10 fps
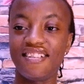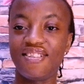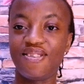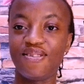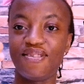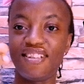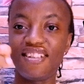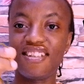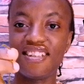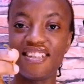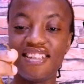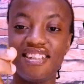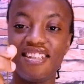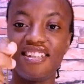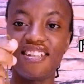So this is
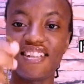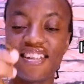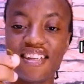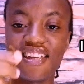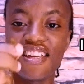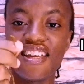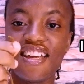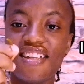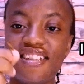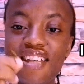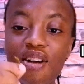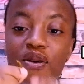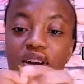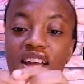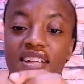the
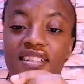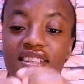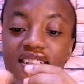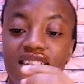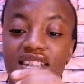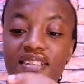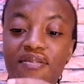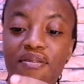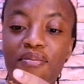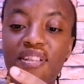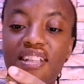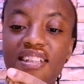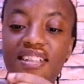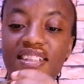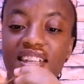second end from the
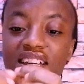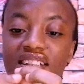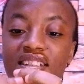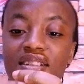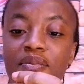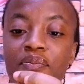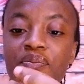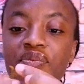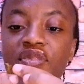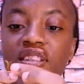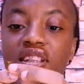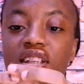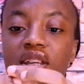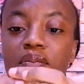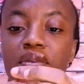inside. Then
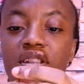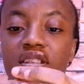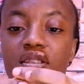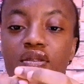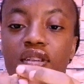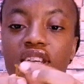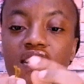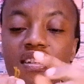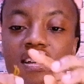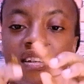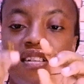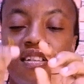I place it together